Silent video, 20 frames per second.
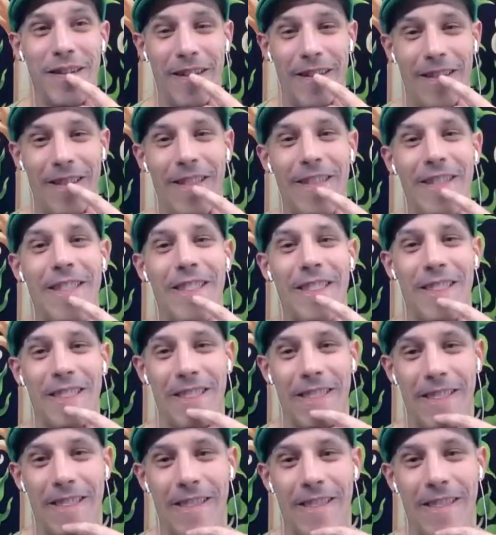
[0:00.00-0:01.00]
It's a little
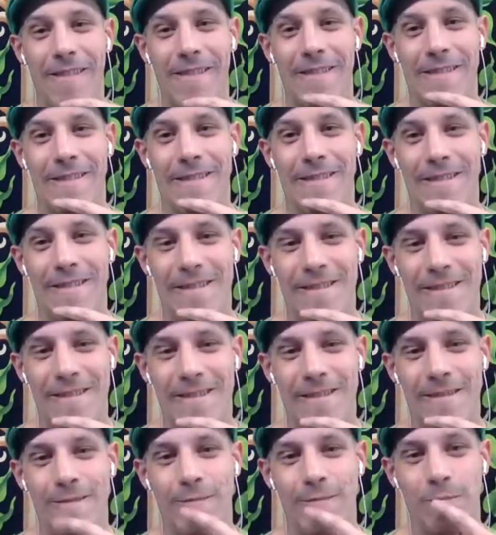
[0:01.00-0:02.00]
bit of luck,
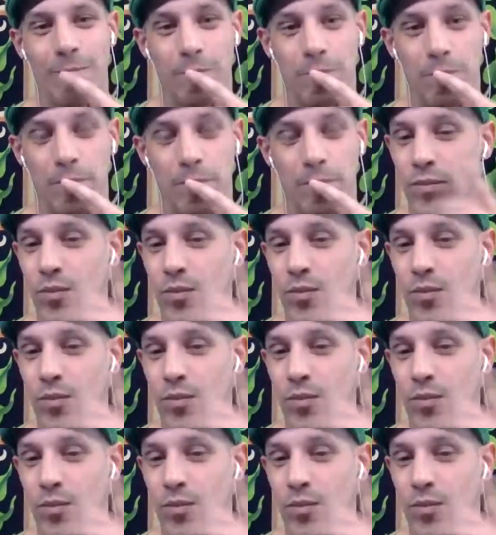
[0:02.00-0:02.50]
but it's